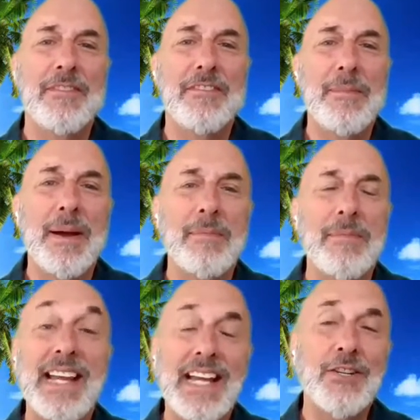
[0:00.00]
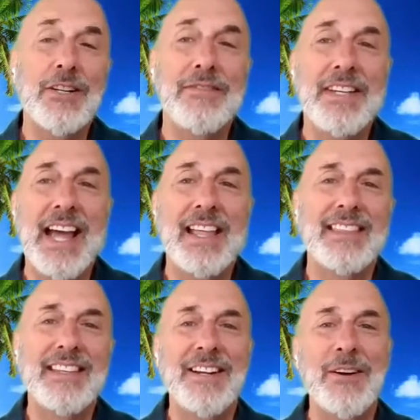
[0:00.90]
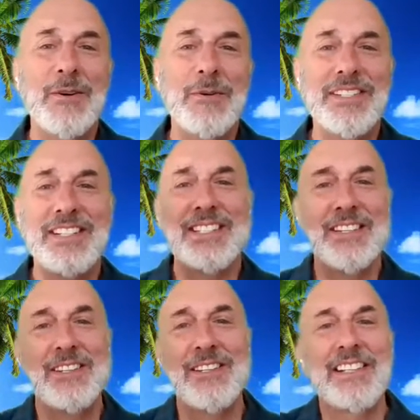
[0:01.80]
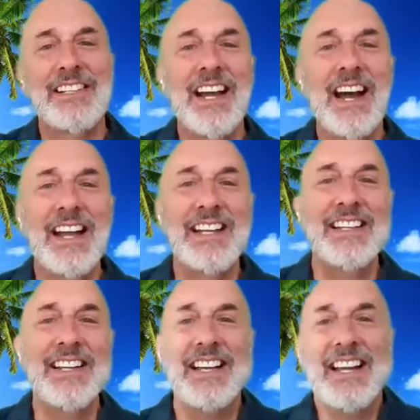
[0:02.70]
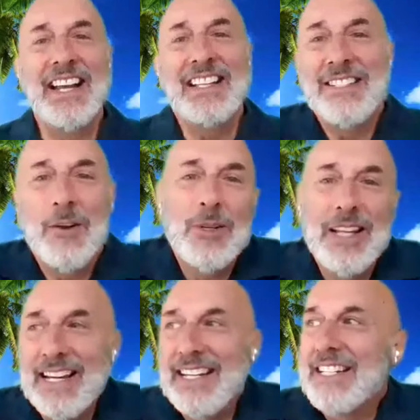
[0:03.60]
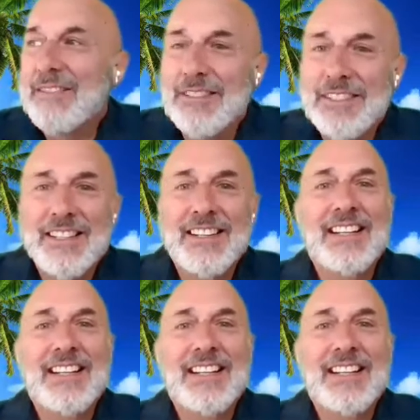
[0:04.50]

You remember the Angel of Death, you know, who was this good-looking guy, and and this old lady, she was.